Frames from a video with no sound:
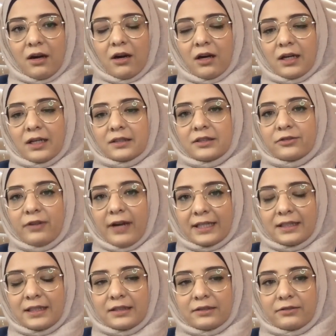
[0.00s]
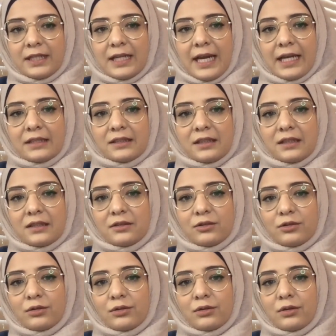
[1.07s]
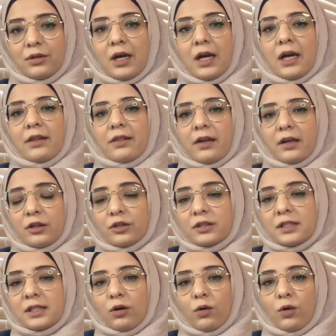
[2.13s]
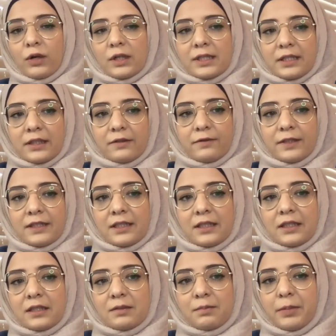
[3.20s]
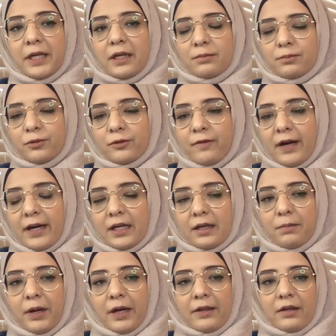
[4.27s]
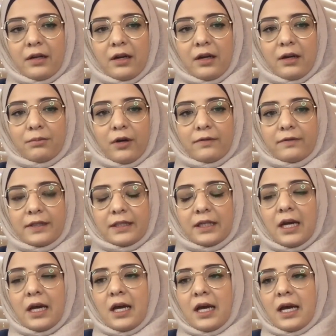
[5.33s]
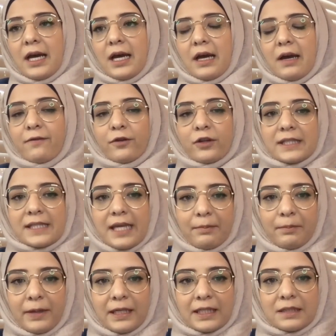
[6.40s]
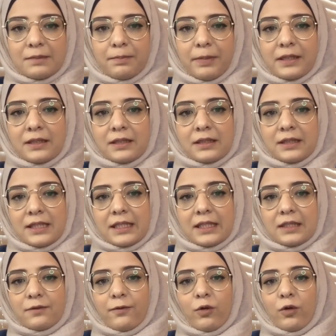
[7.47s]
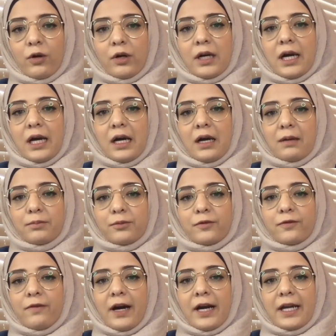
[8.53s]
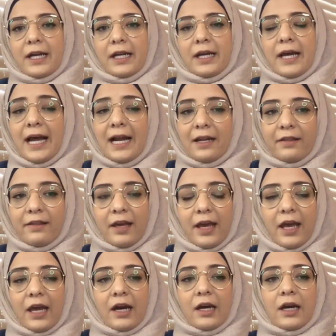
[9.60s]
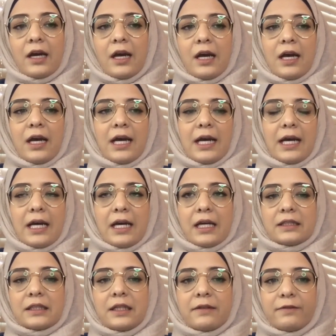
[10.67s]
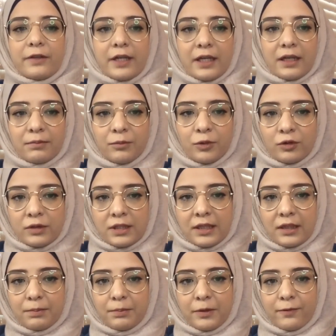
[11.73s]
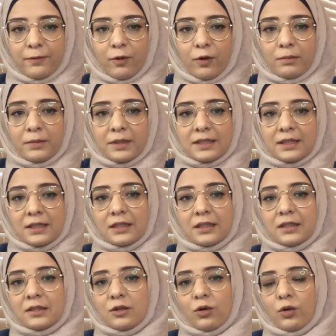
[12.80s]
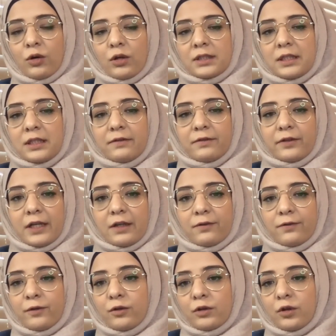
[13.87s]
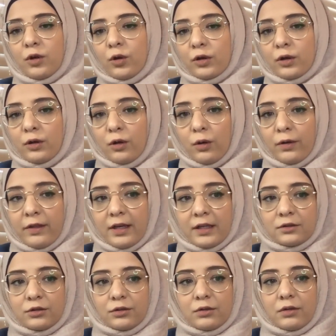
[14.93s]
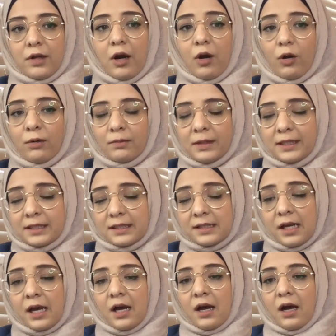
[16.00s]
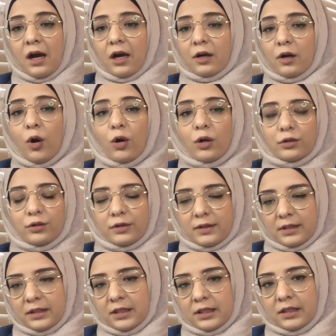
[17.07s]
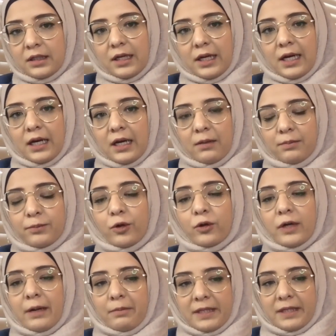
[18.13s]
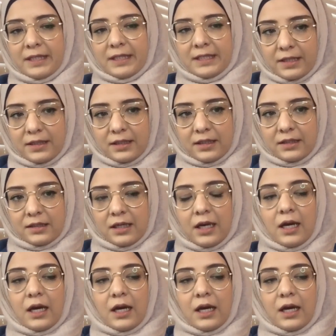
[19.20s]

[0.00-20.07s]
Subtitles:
are directly related to the goods or services being provided by the nonprofit. For example, expenses for providing healthcare, delivering music performances, or delivering food or clothing to the homeless are all considered program expenses.